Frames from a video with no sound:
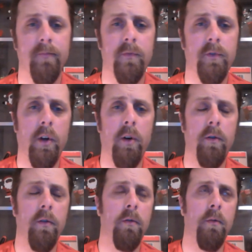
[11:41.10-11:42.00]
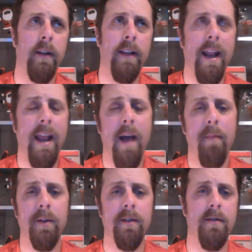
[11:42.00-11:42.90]
So when that
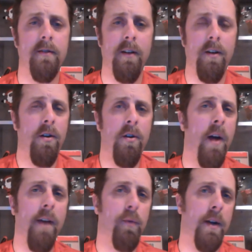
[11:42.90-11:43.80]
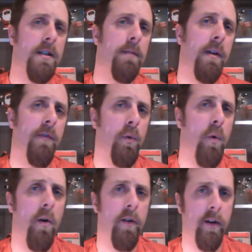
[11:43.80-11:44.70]
happens, you have a recipe for
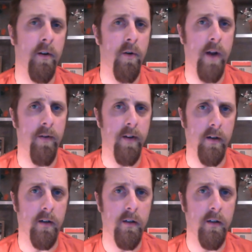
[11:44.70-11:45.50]
quality to go downhill.